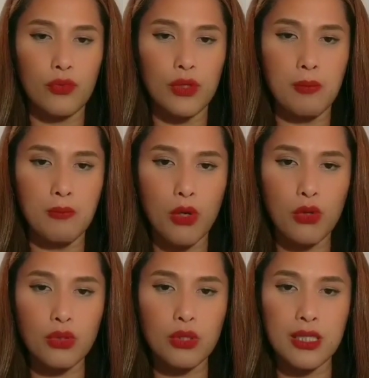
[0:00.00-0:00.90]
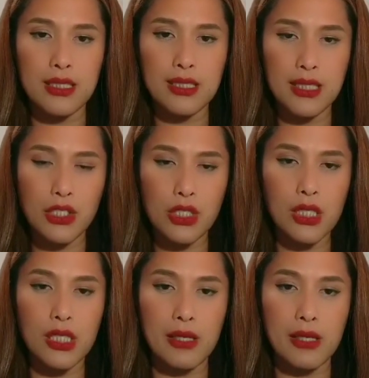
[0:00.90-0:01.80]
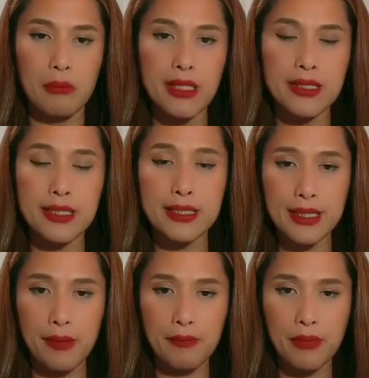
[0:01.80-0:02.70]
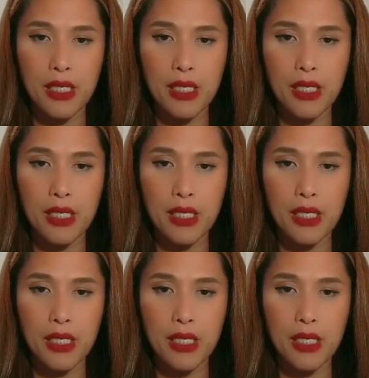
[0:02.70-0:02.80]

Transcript: the most essential and basic step